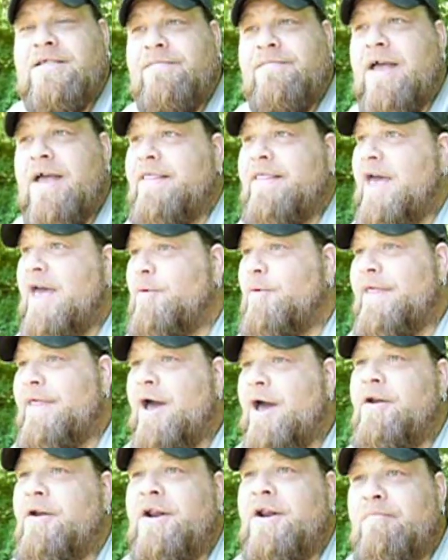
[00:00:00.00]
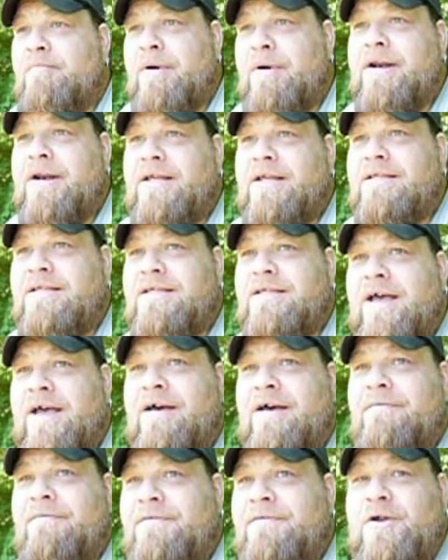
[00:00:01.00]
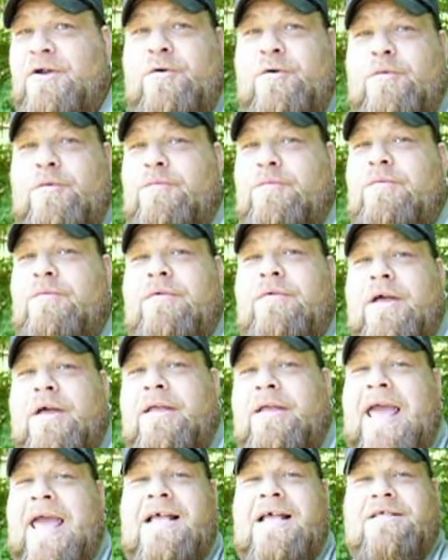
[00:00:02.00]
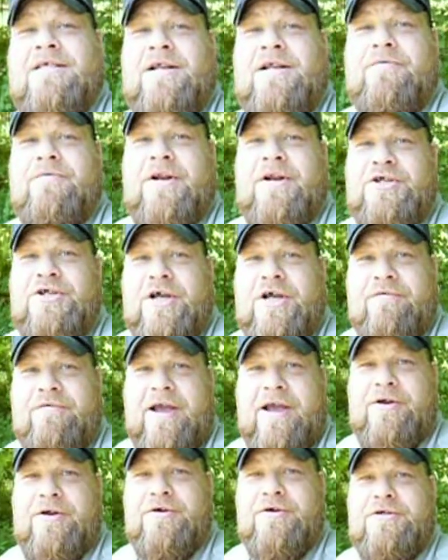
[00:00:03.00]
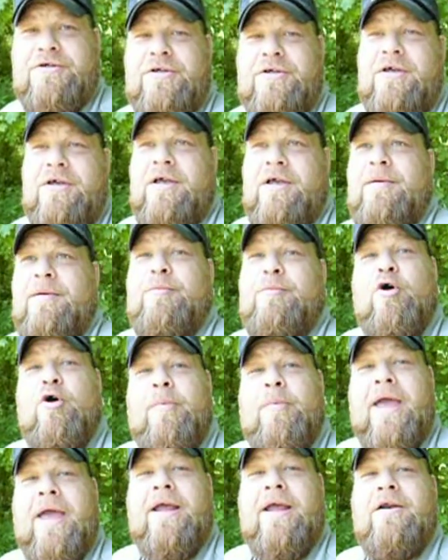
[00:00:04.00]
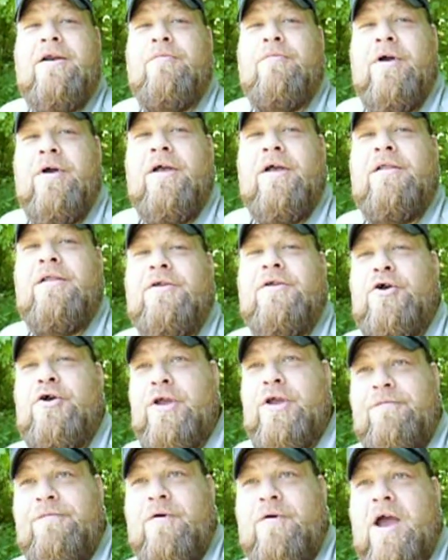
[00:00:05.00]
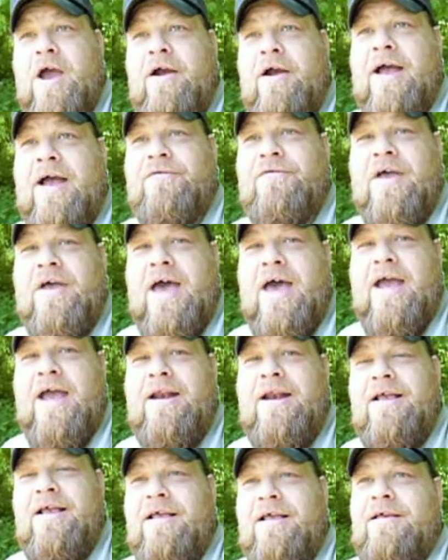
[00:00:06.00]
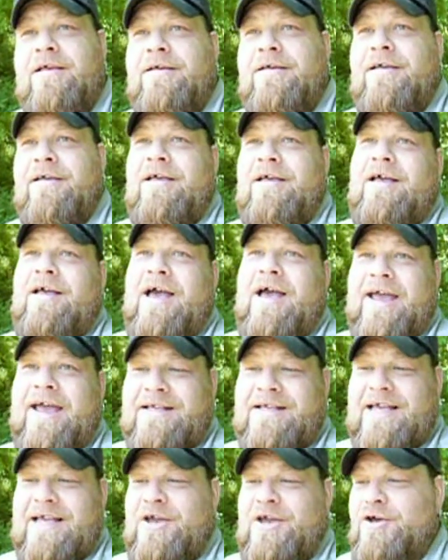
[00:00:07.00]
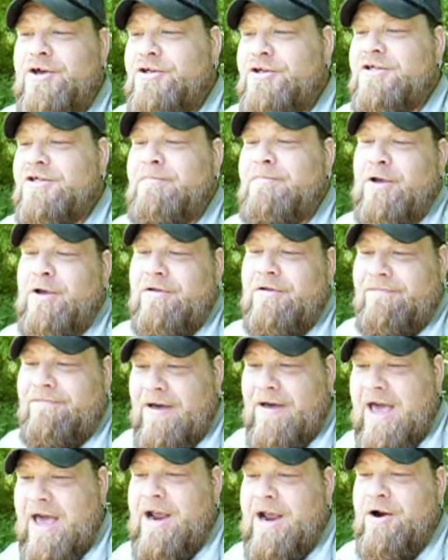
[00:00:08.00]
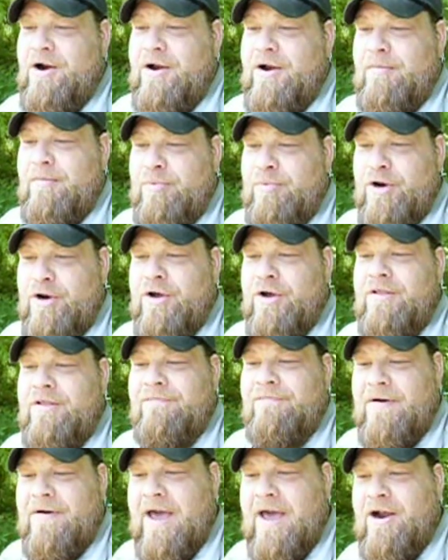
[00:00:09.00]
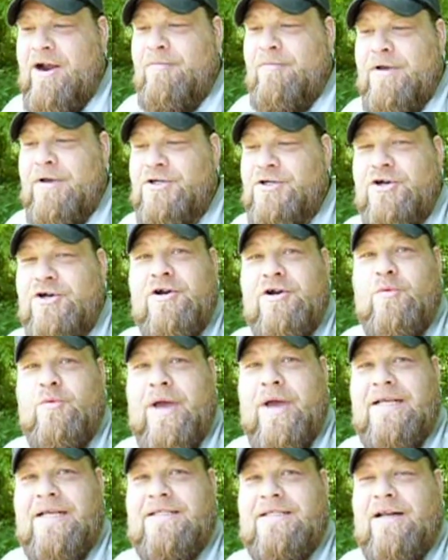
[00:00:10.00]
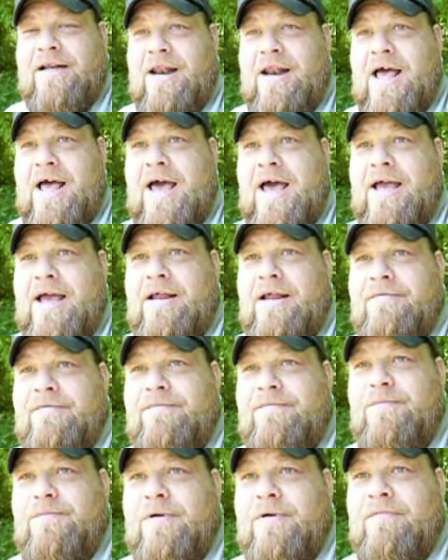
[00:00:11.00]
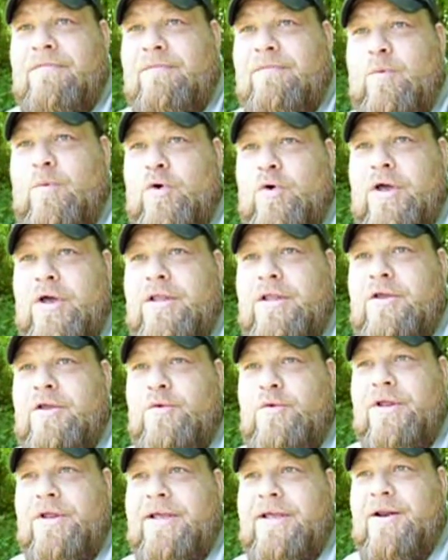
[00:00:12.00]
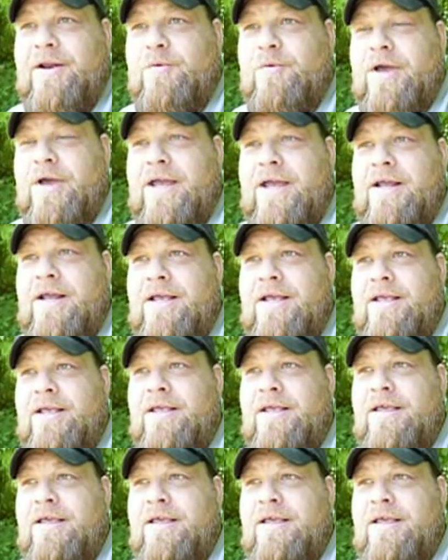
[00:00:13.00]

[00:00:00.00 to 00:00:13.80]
stuff like that without an abundance of, you know, gasoline to run the generators, propane to run the turkey fryer outside? I guess I could just build a fire and put it on the fire, but you're going to waste a lot of, of wood doing it that way.